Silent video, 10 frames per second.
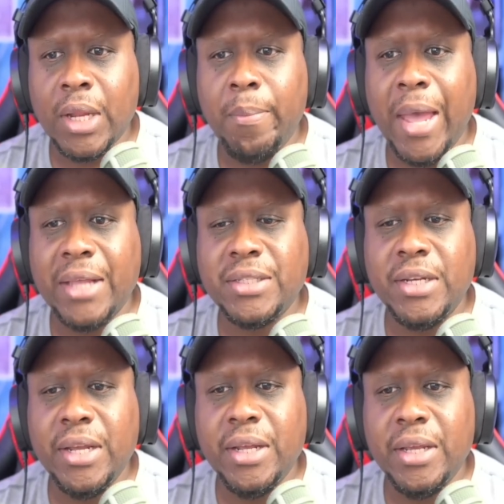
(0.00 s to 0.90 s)

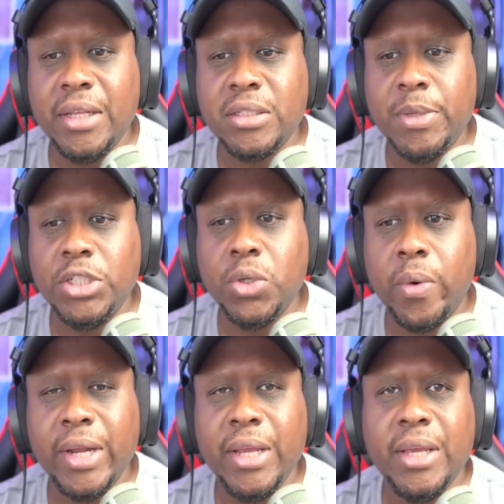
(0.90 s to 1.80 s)
Pasadena is
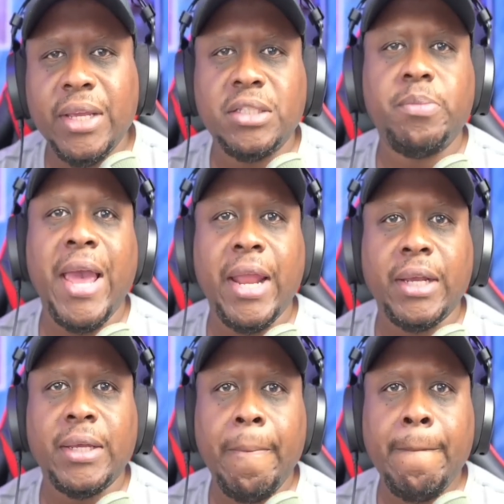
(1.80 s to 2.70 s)
majority
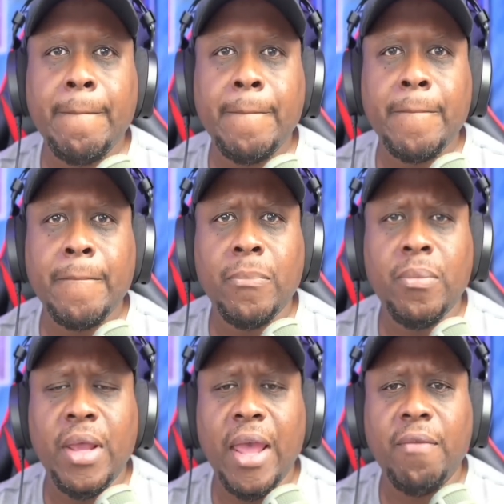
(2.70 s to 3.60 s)
Hispanic.
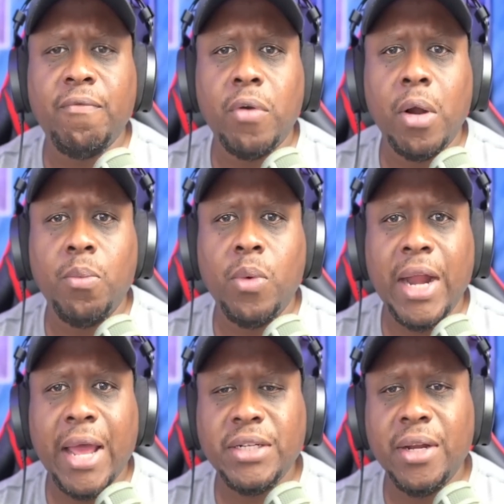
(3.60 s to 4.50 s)
And from what I
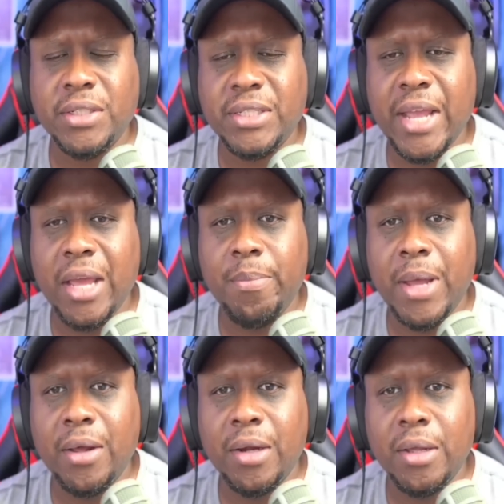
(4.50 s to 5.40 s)
actually understand
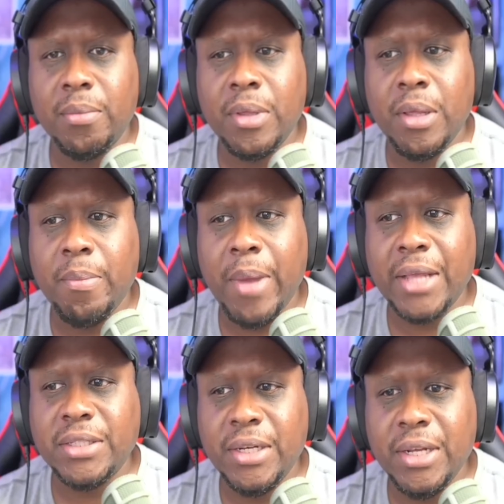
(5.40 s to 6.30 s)
about um,
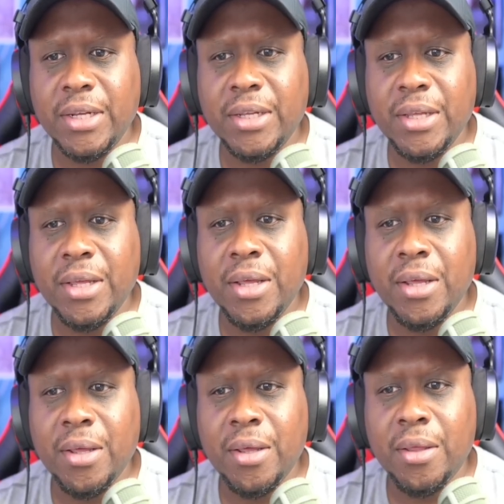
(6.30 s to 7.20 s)
Pasadena,
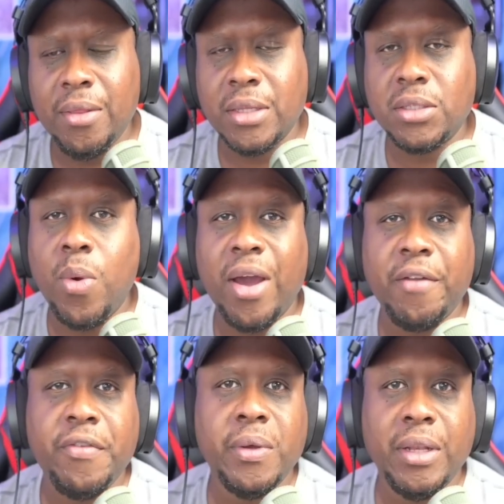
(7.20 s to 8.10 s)
there's quite a
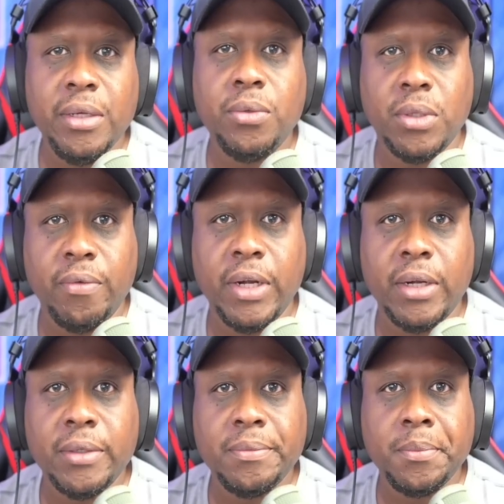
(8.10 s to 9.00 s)
few illegals over there.